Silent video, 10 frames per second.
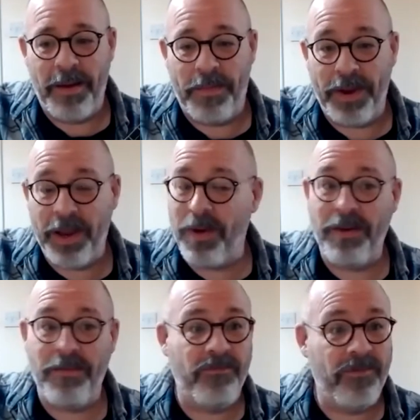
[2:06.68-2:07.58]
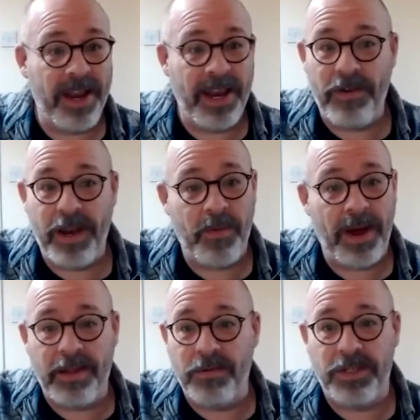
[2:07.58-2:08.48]
But it went really, really
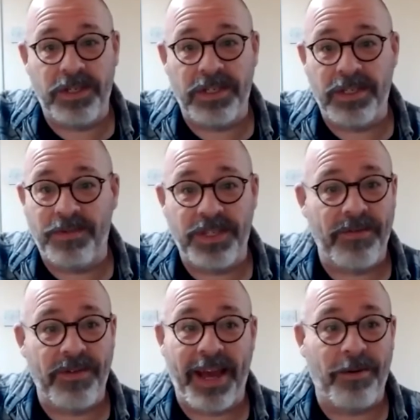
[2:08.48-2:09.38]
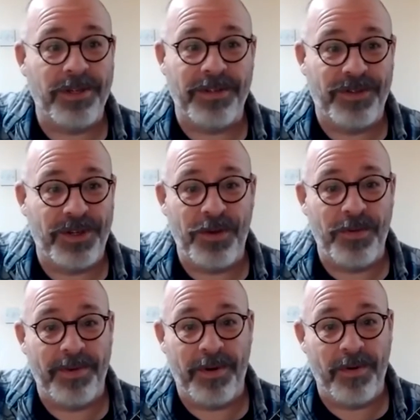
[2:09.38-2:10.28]
well. It was 7 hours of
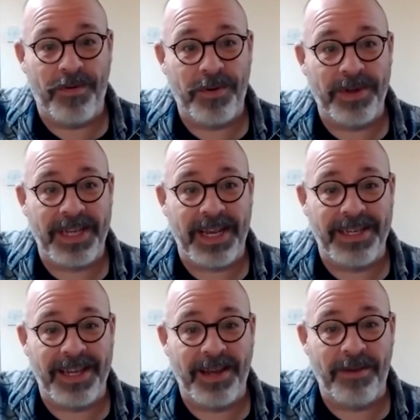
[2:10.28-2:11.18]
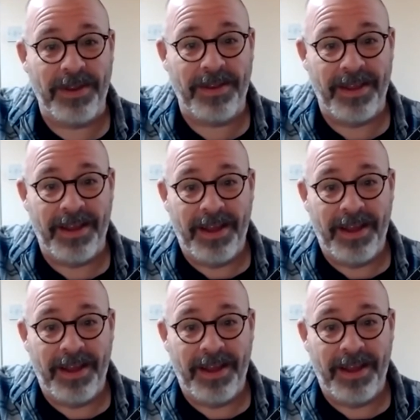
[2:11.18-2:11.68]
Zoom all through a Saturday with